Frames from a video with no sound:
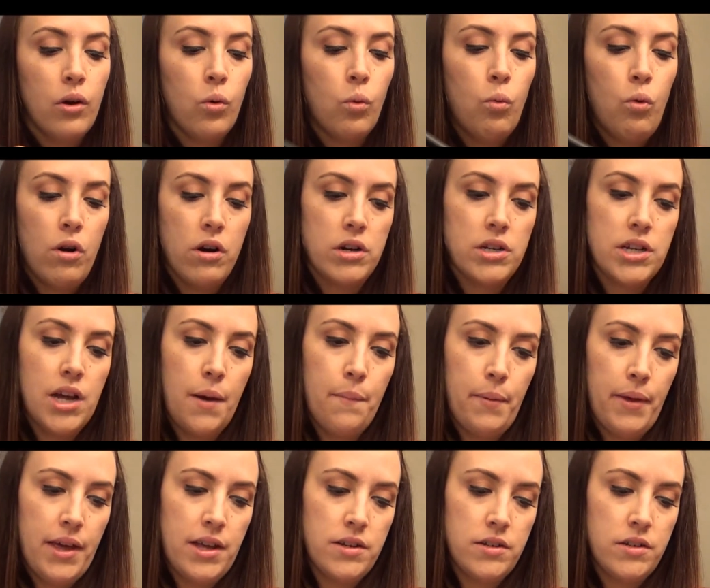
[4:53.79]
worked up
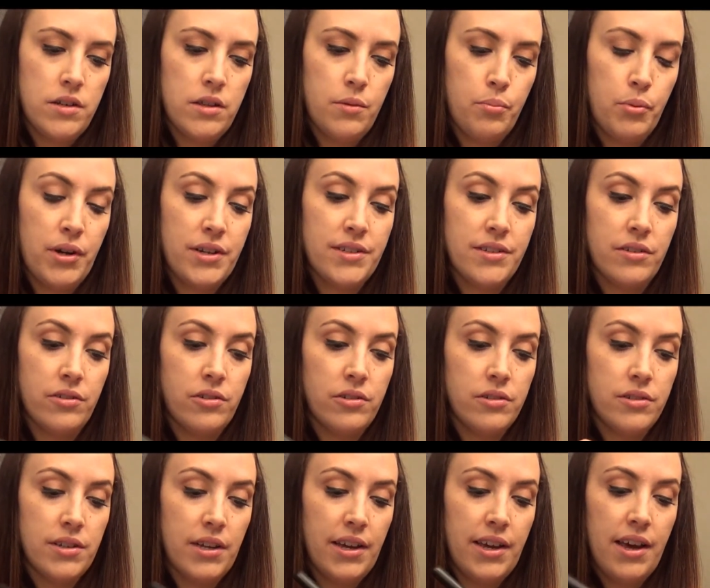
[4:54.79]
into the
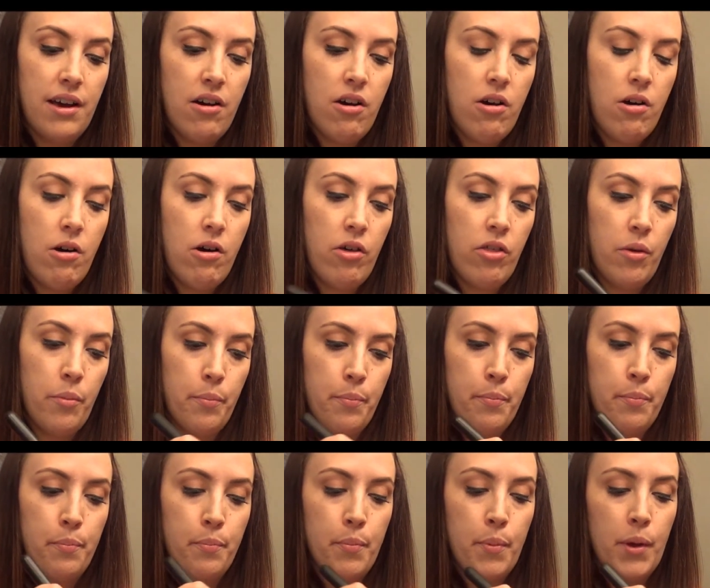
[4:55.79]
bristles and get all the
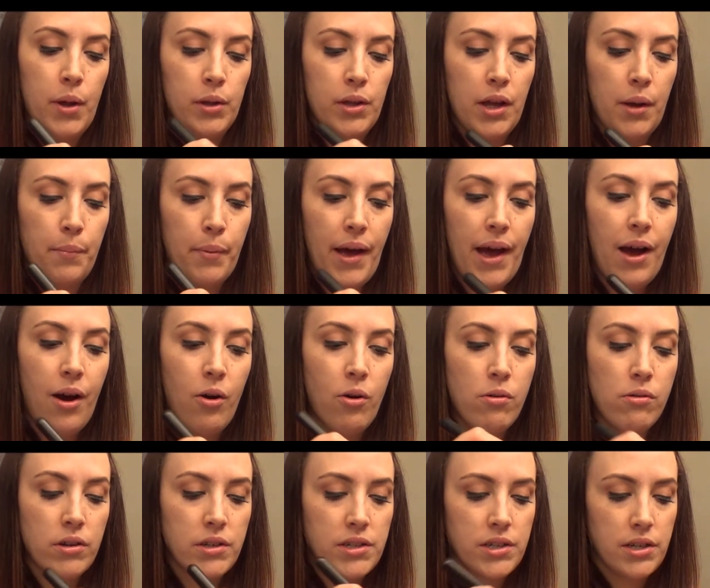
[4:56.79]
buildup
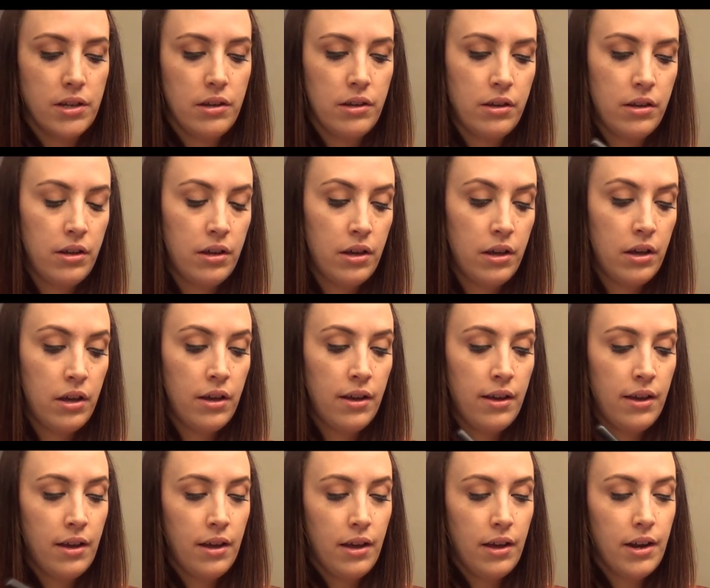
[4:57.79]
out.
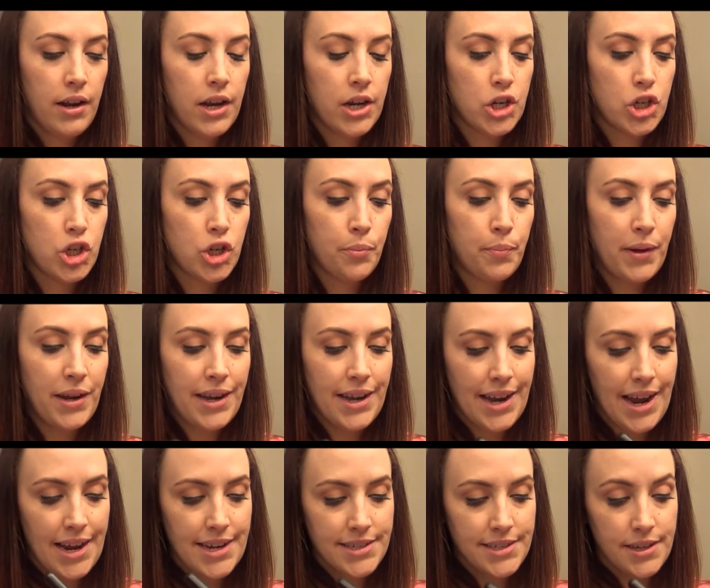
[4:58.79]
It should be
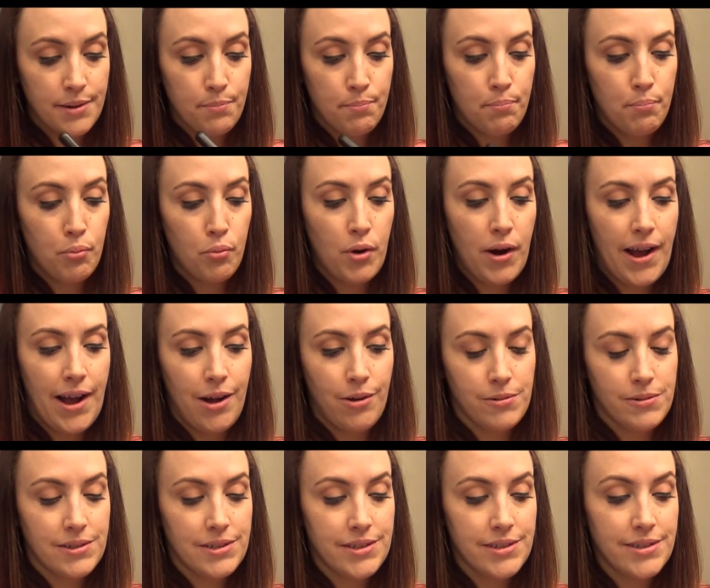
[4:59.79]
nice and
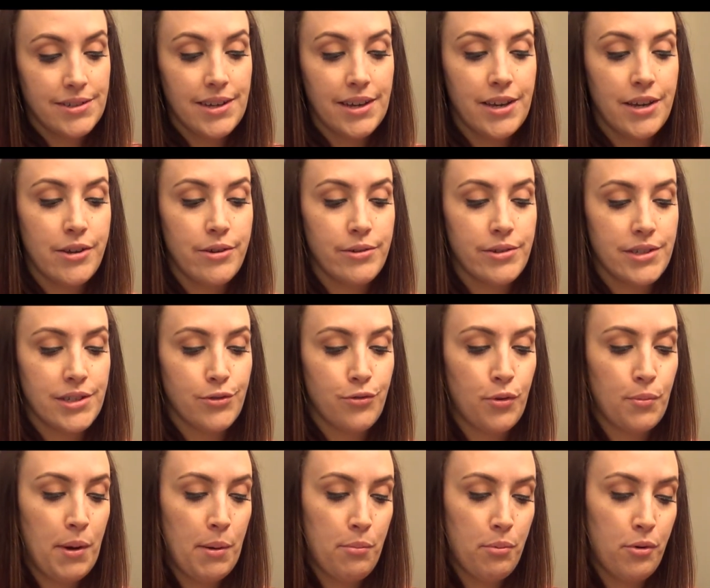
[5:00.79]
brown since I use this for
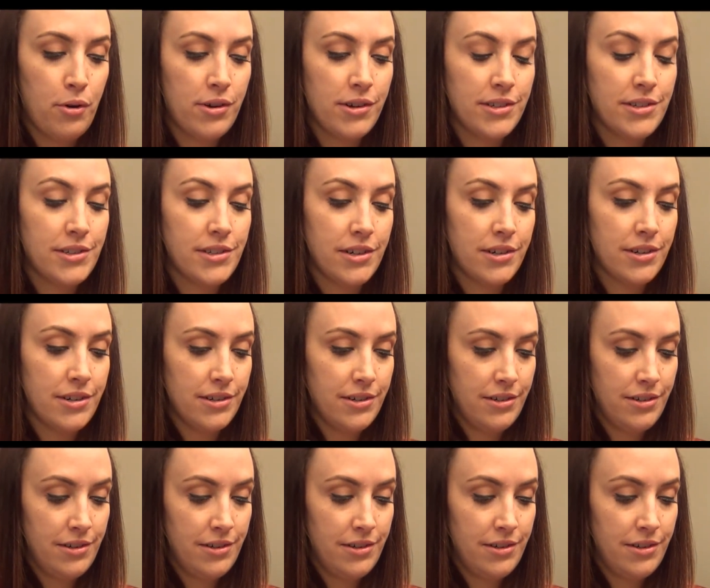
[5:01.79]
my bronzer.